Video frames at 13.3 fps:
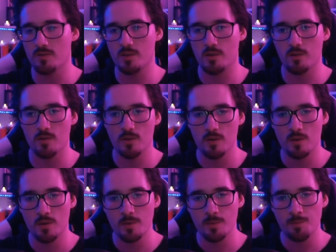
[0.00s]
So
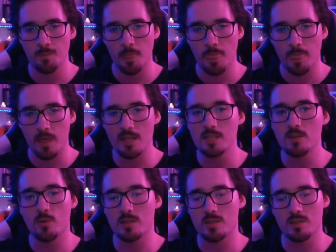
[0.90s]
it isn't
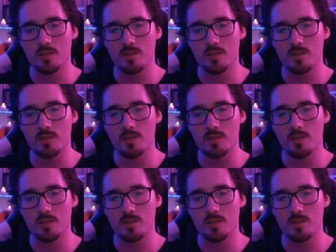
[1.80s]
always